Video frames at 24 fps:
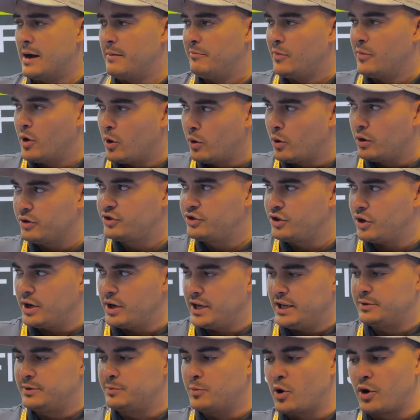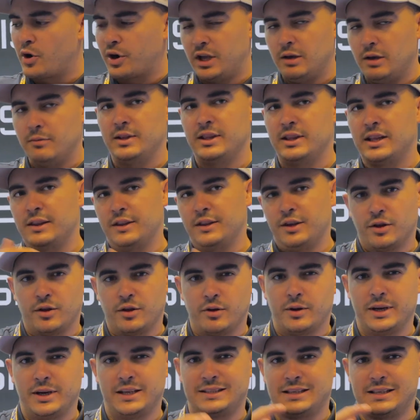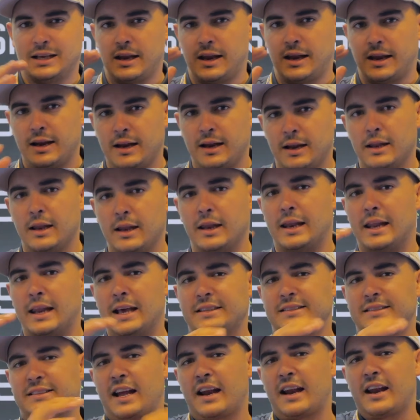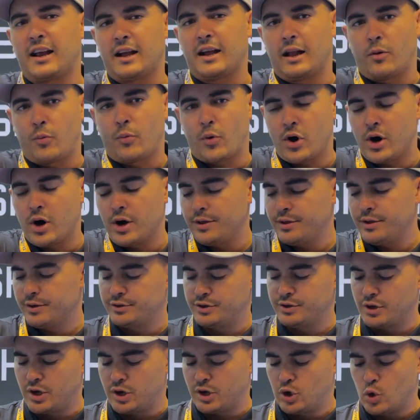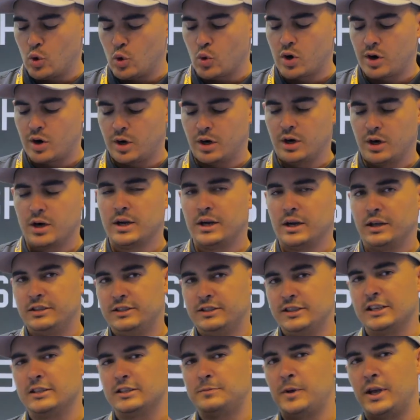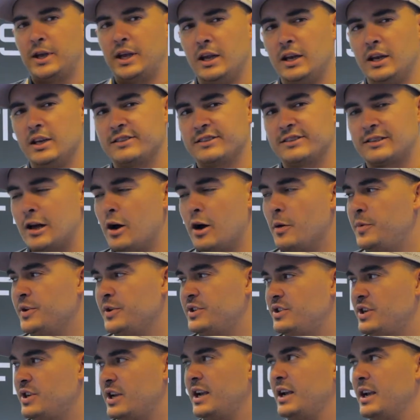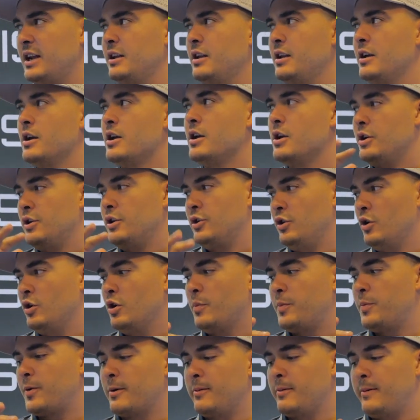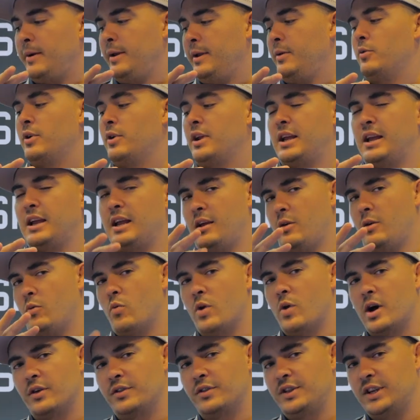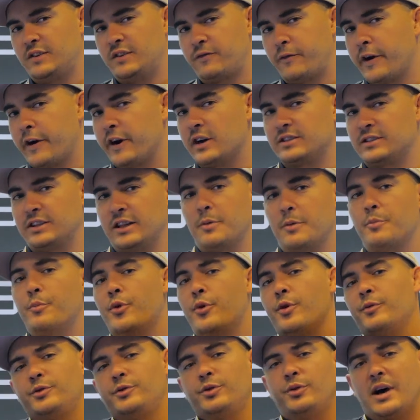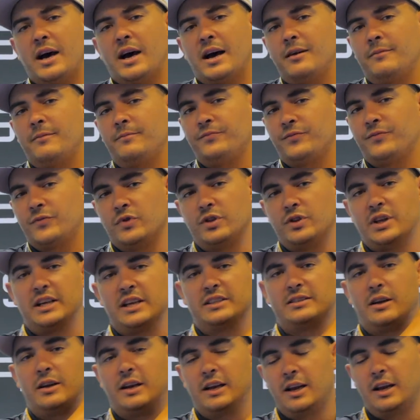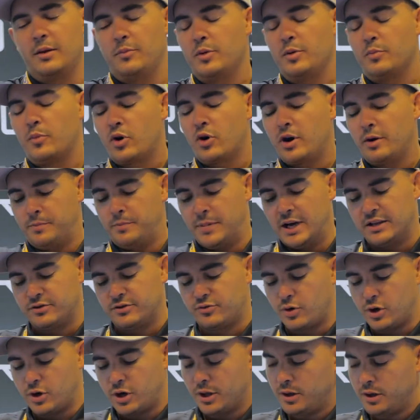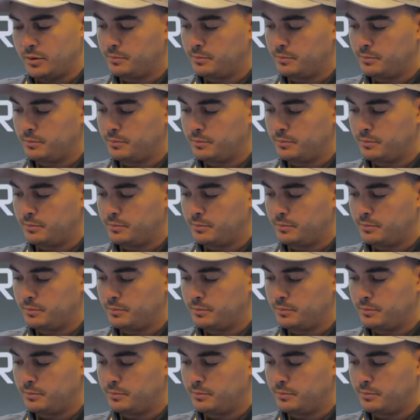Also, is more giving than the other one. It's a little less technical rod. So if you're just beginning slow pitch jigging, you probably want to get one of these first and then move to that. That's a little bit more advanced rod.